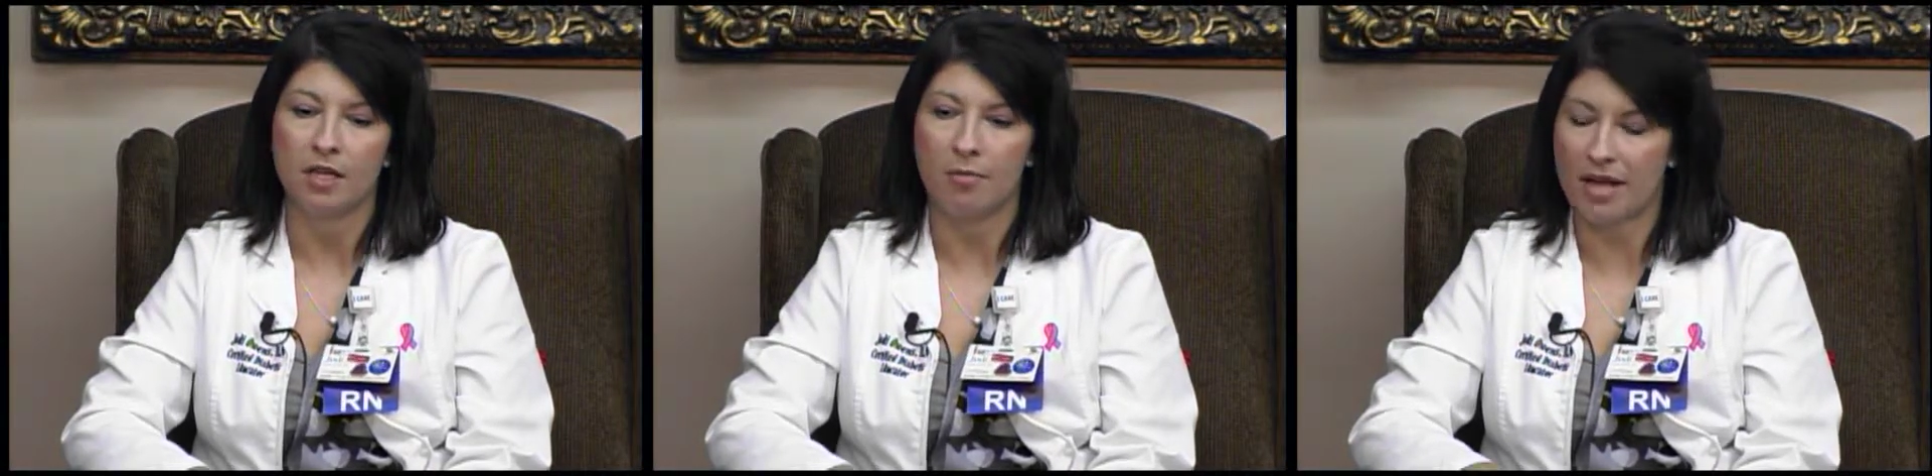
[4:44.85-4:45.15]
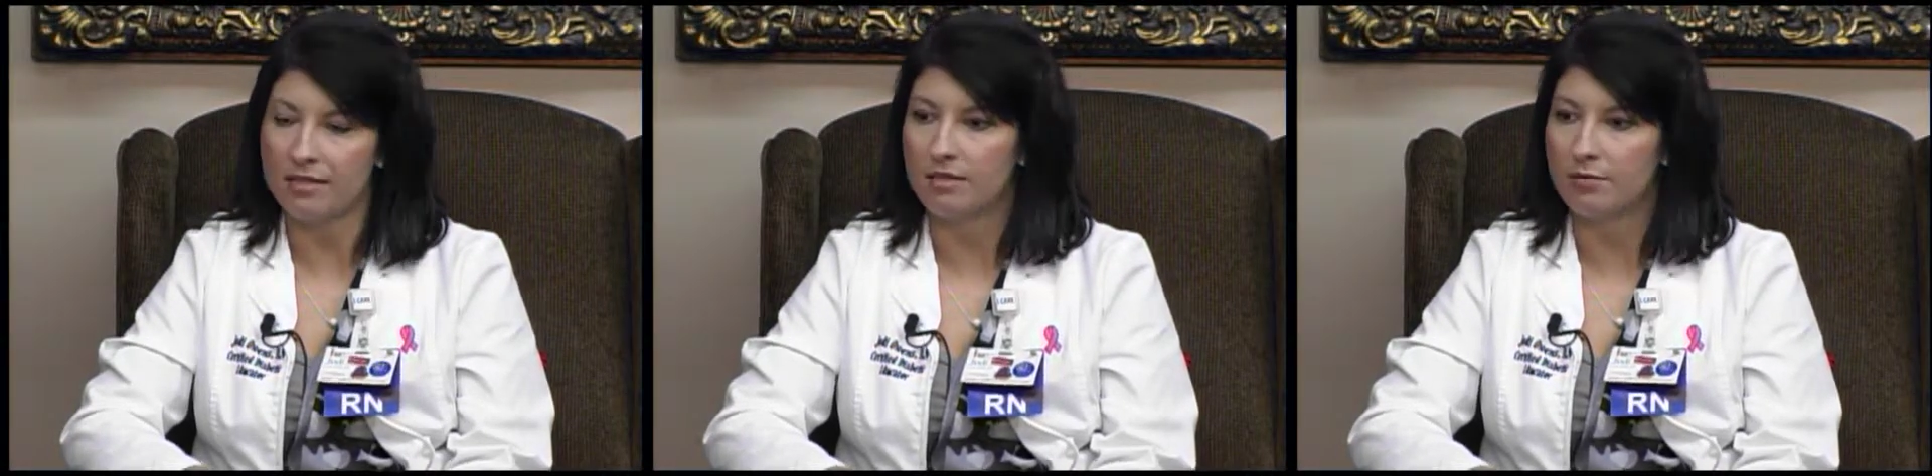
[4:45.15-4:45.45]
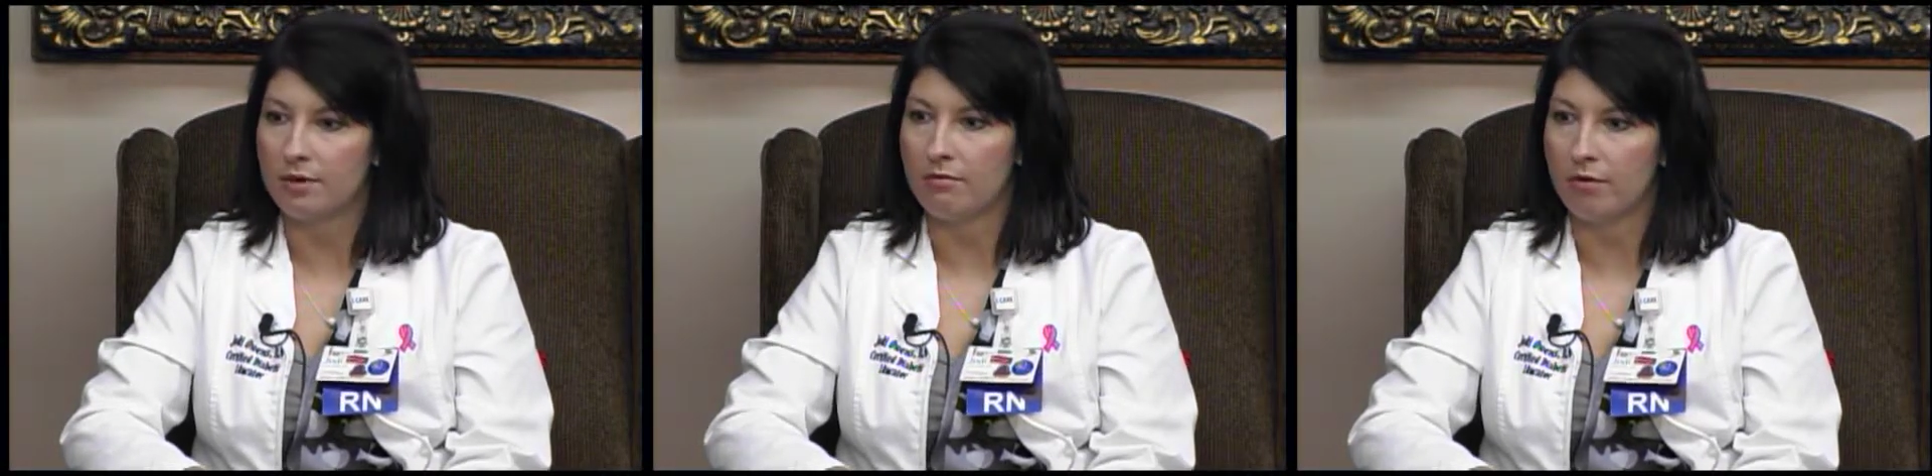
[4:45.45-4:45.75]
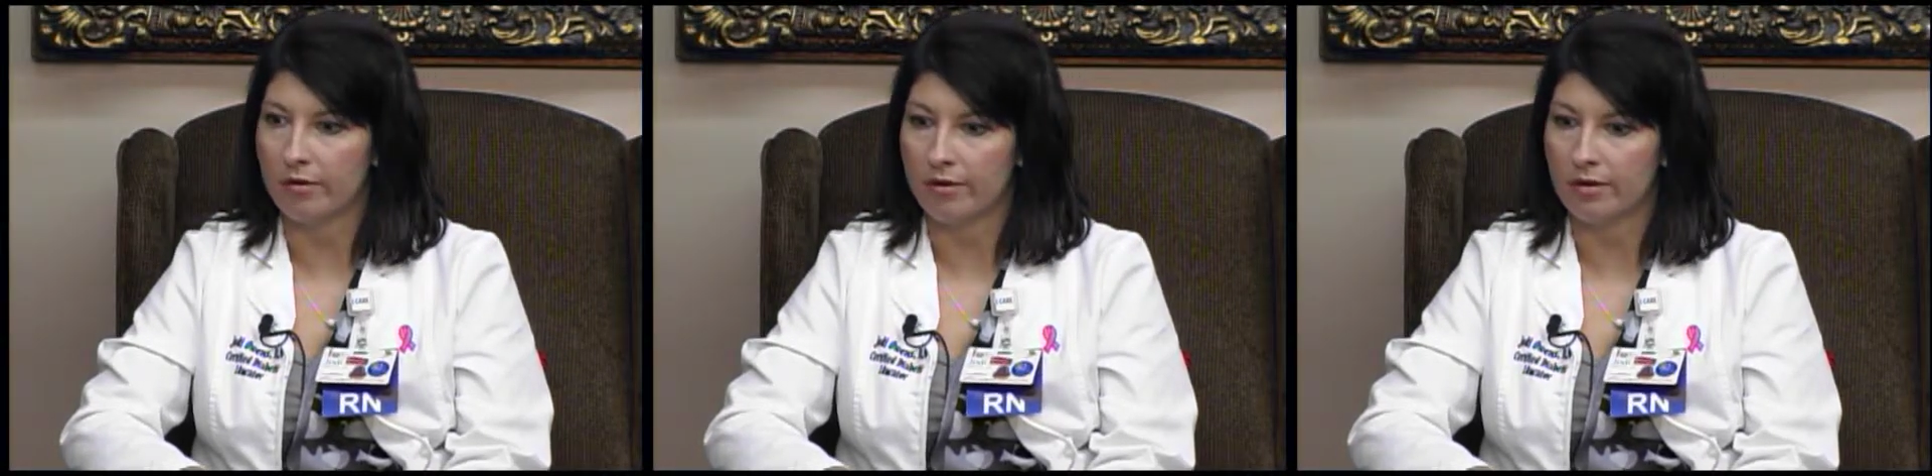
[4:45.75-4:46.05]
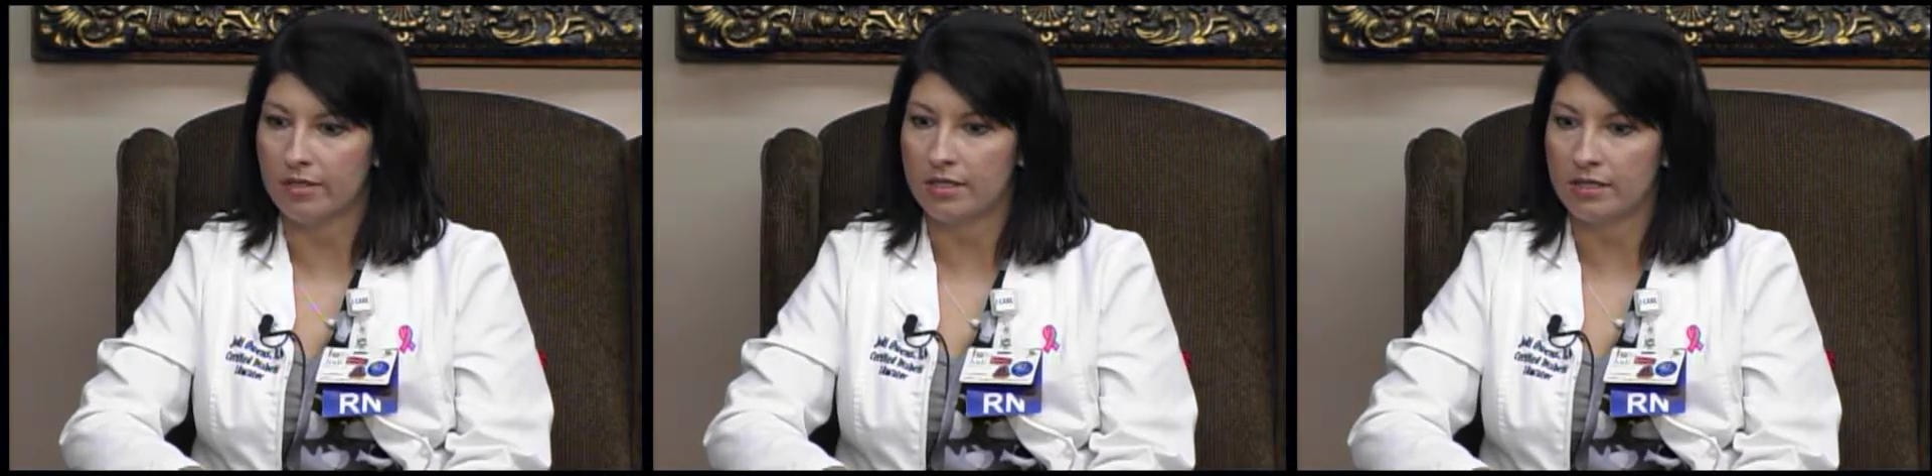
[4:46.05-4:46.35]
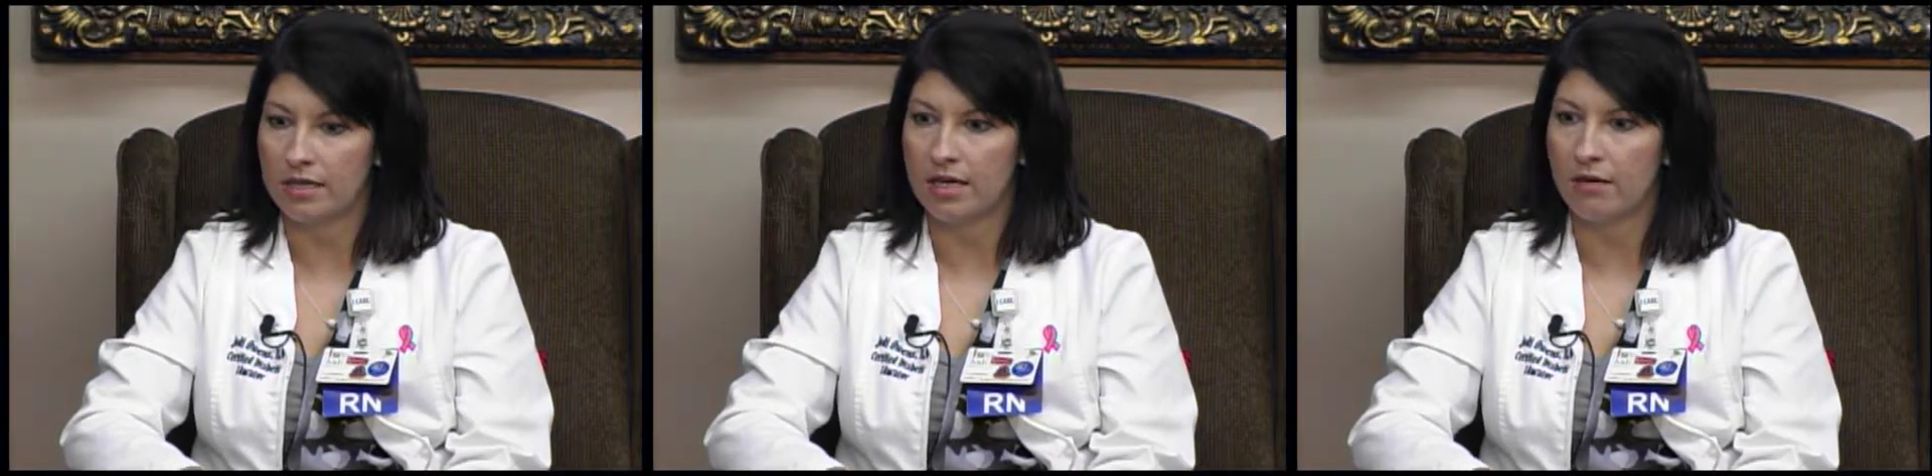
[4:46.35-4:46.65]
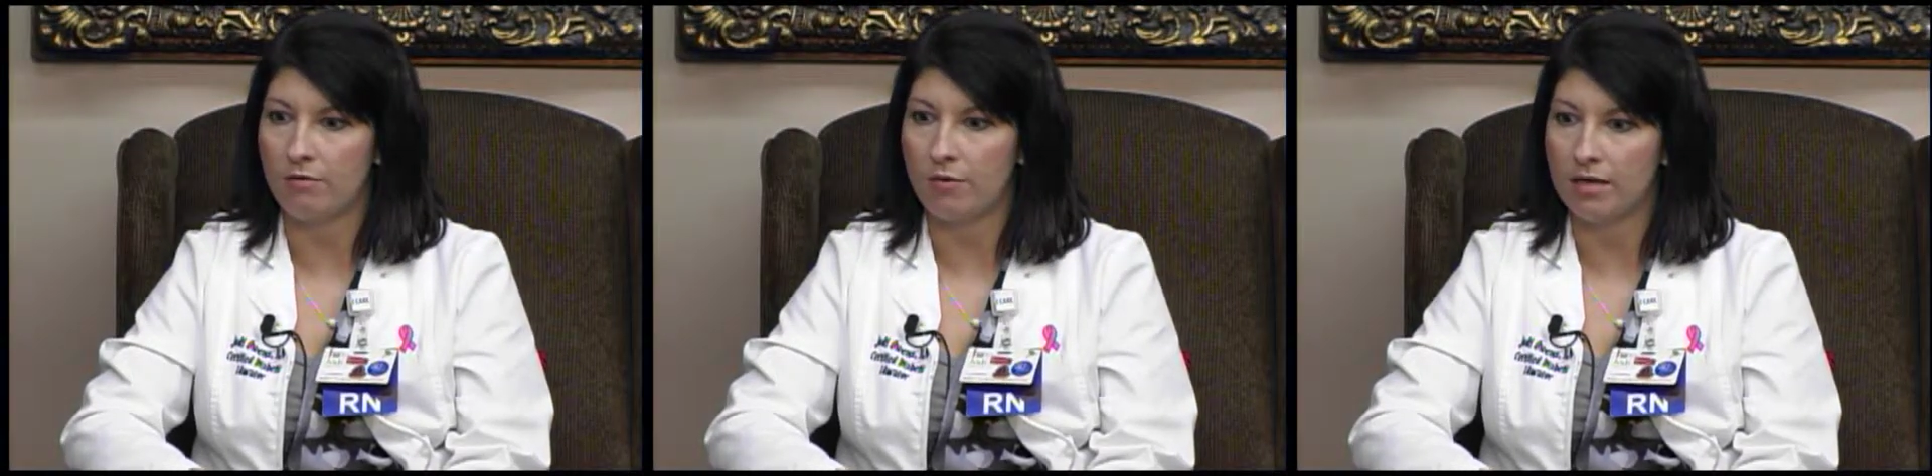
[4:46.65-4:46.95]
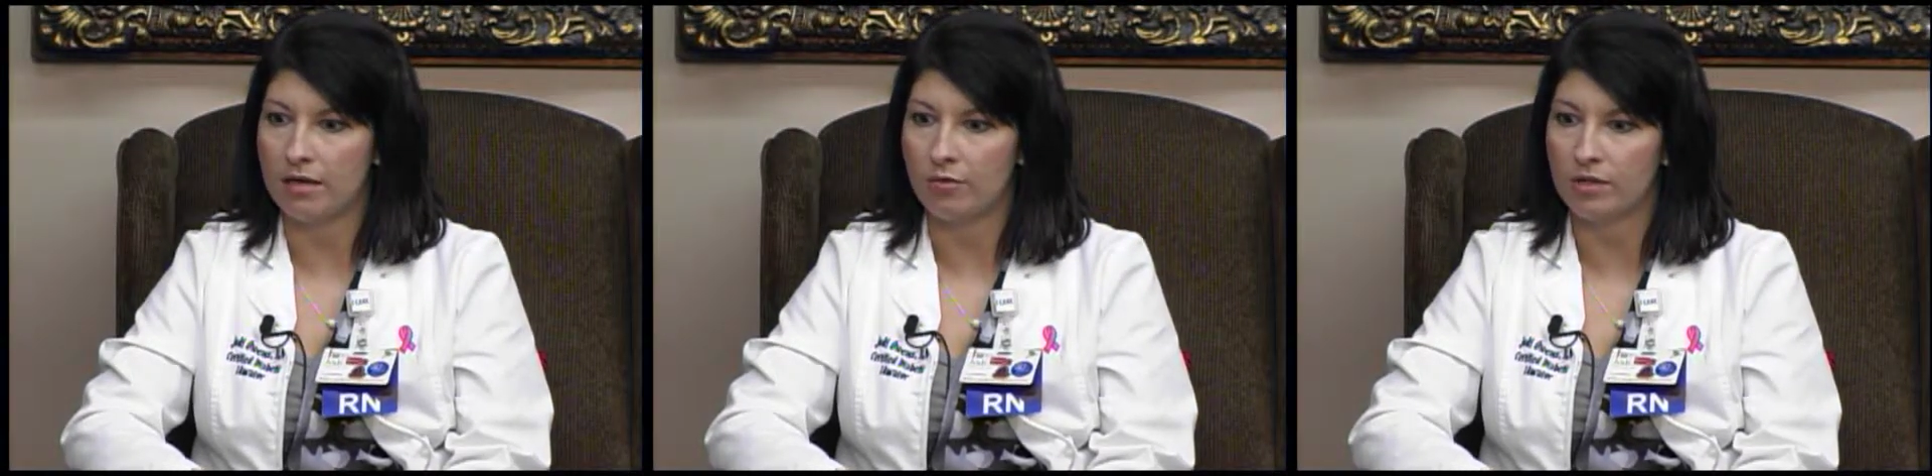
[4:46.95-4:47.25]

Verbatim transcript: amazes me more to see when,